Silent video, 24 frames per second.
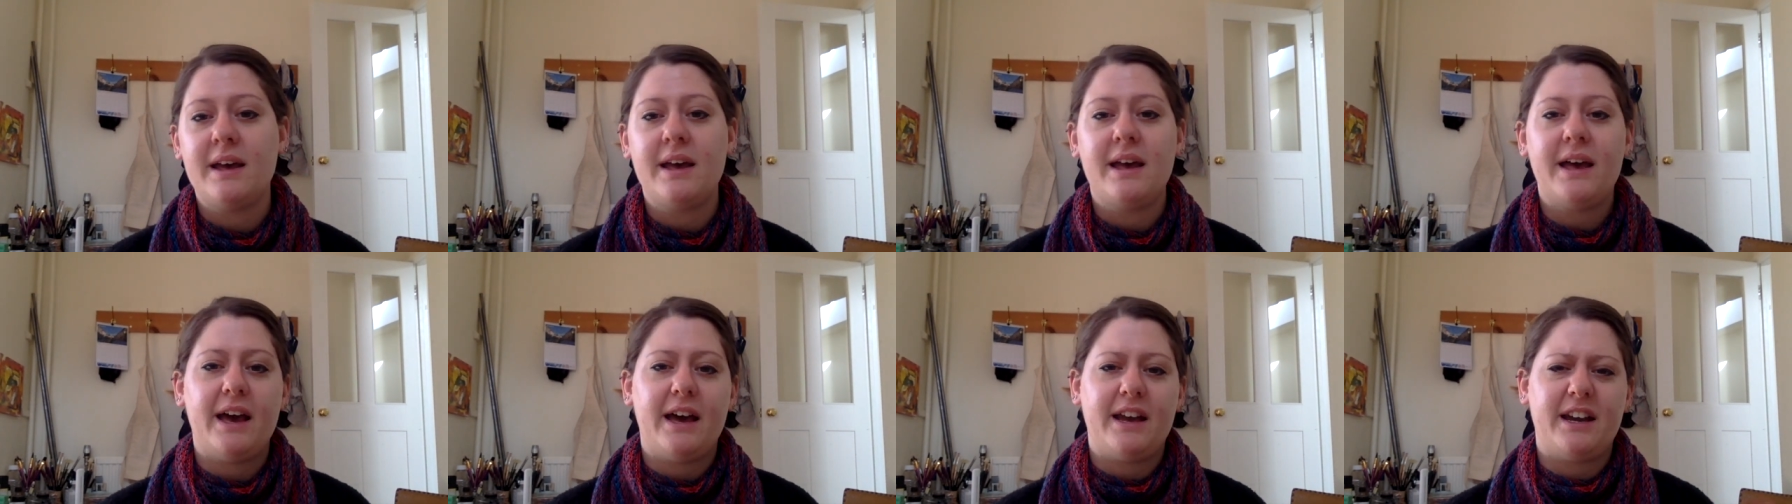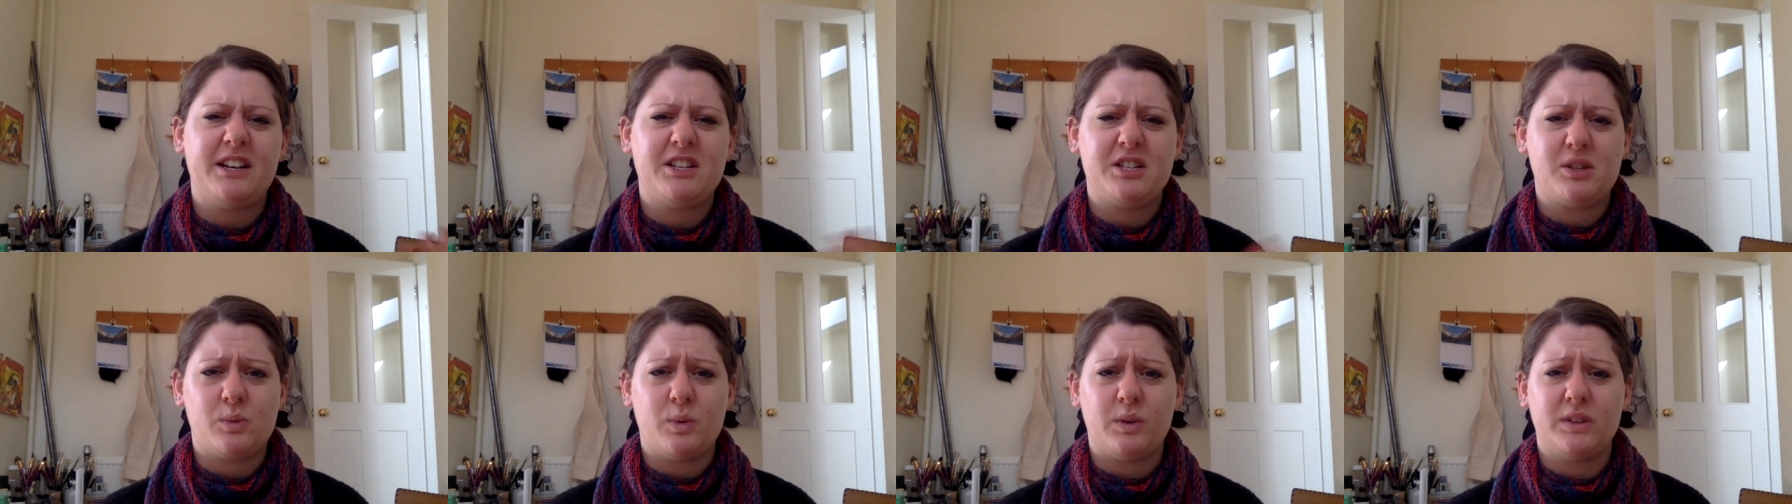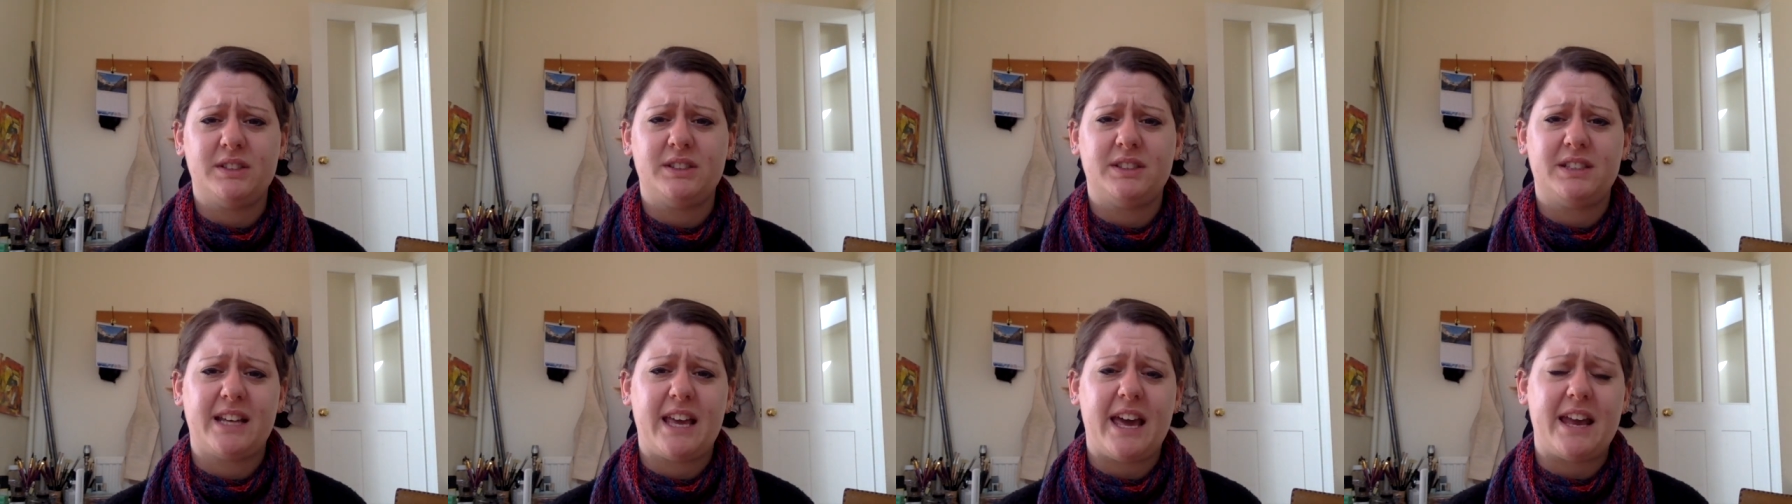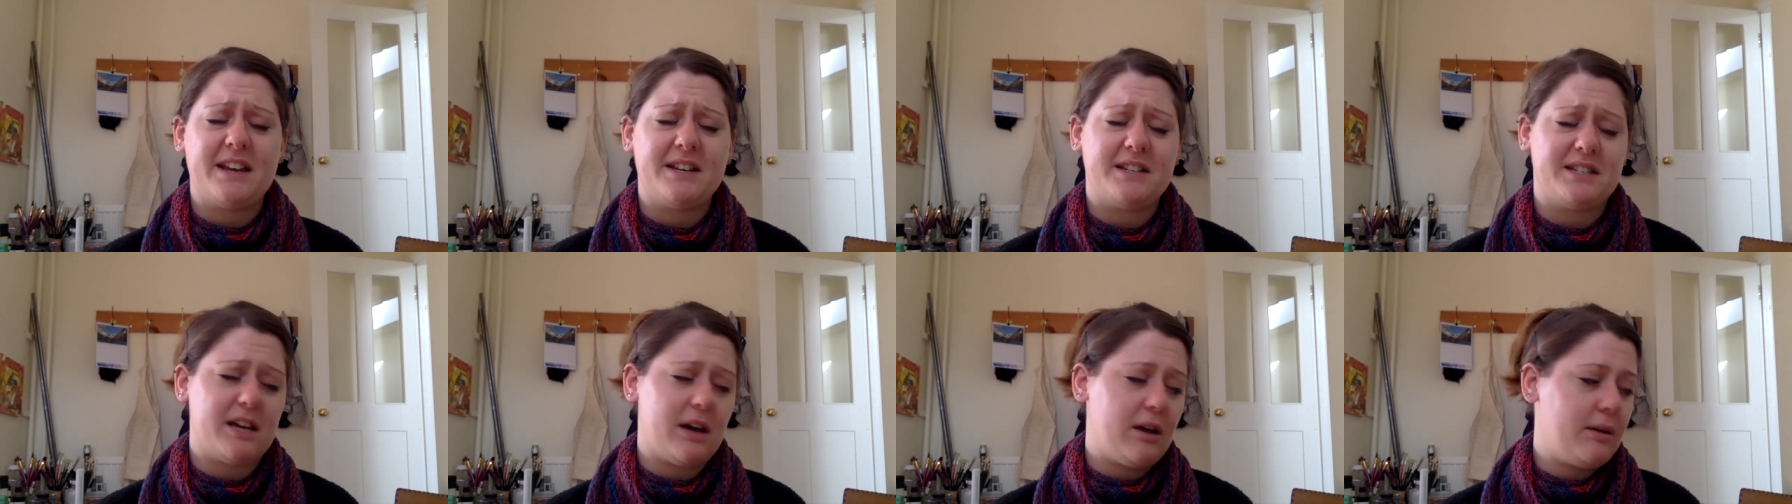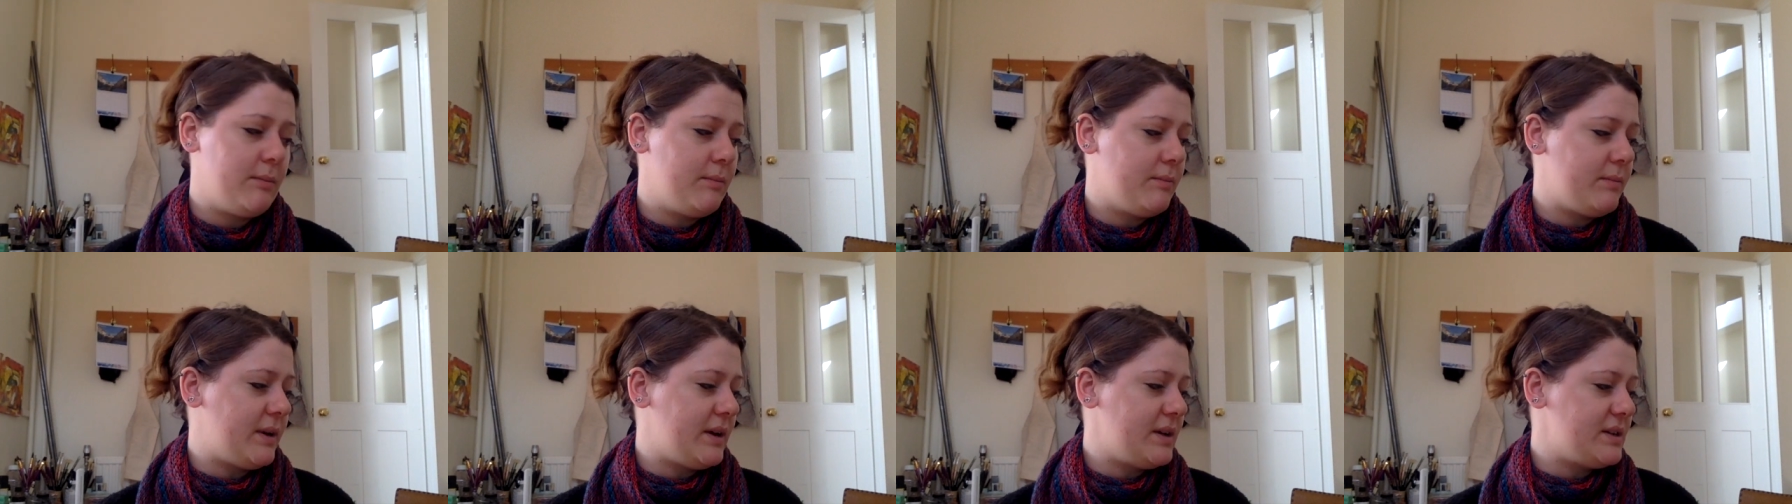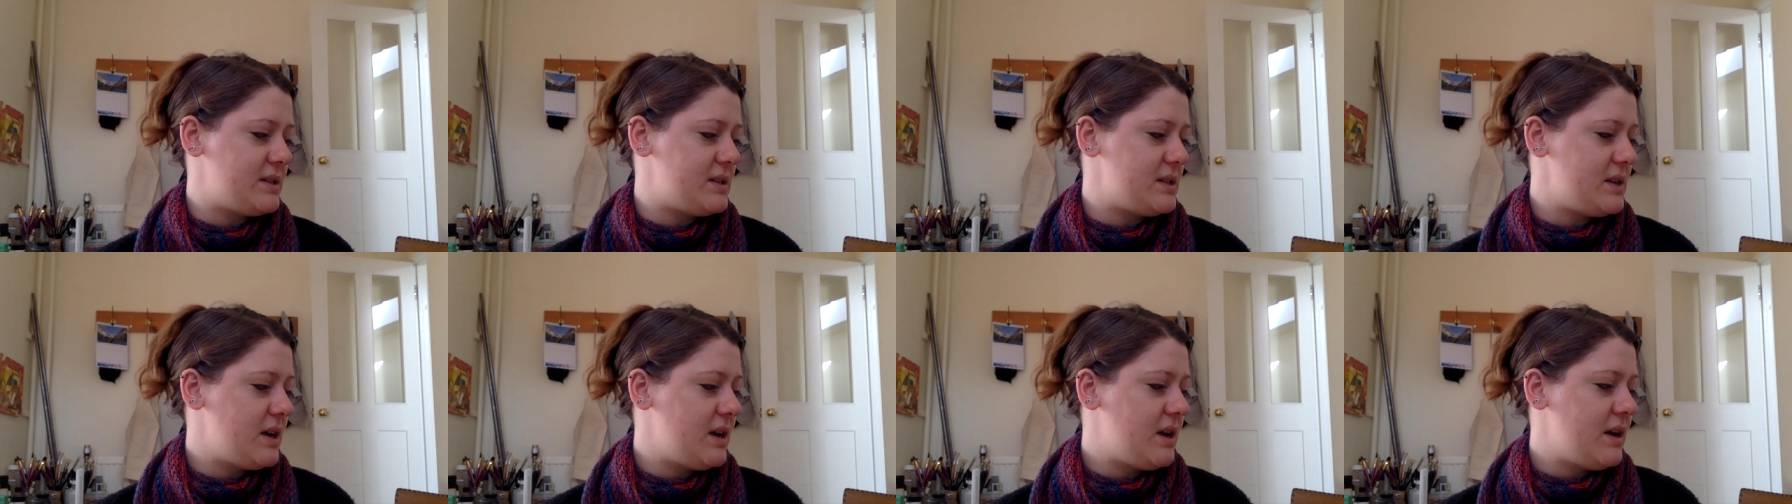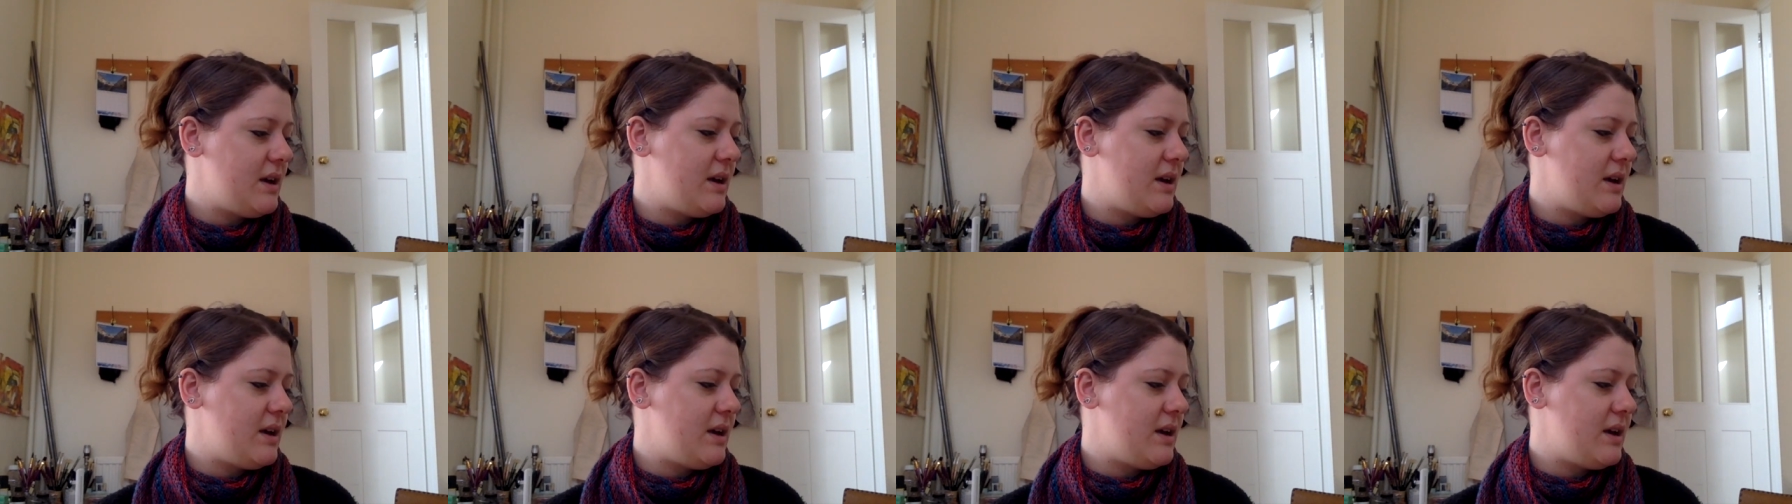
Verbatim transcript: and I just wanted to get it done, but